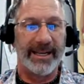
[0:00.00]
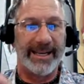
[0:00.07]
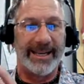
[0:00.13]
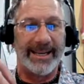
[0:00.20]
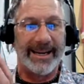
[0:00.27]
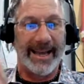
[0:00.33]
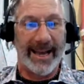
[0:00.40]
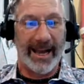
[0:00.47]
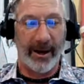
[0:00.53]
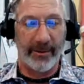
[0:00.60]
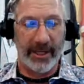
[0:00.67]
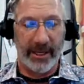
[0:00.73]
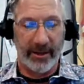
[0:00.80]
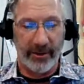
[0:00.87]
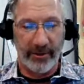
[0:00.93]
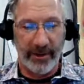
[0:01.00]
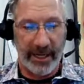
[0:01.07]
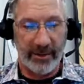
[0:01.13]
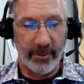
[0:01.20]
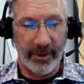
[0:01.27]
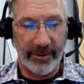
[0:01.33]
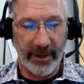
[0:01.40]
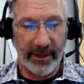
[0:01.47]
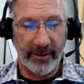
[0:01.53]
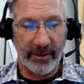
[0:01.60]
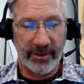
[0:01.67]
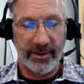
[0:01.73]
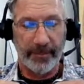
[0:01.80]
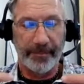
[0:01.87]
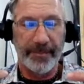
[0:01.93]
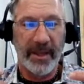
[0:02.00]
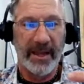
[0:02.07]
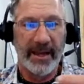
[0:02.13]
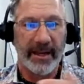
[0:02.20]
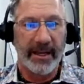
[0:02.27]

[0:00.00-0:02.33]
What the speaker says: in how they interact with others.